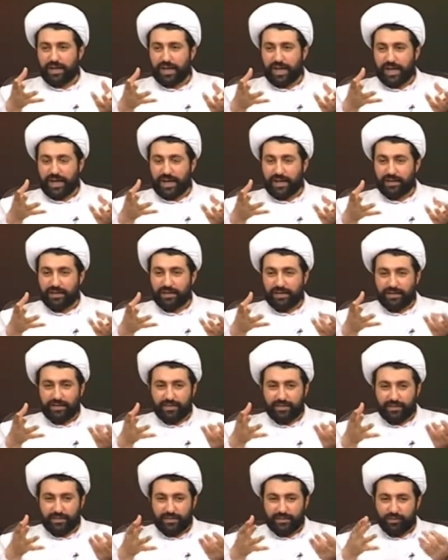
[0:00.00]
and
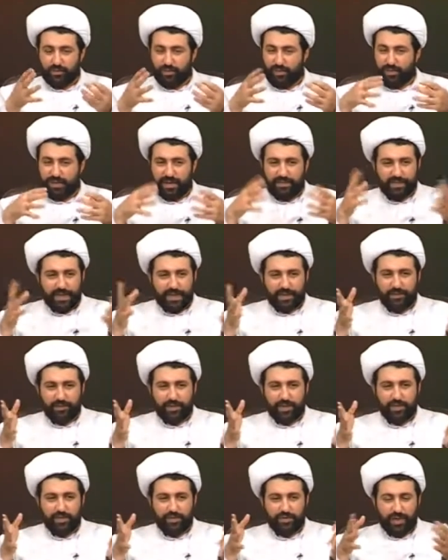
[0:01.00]
you don't have that
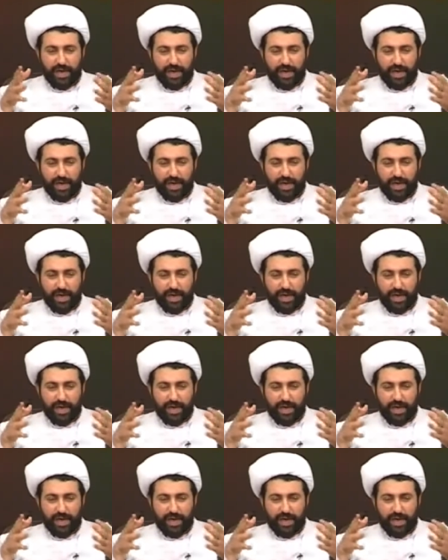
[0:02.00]
much you know,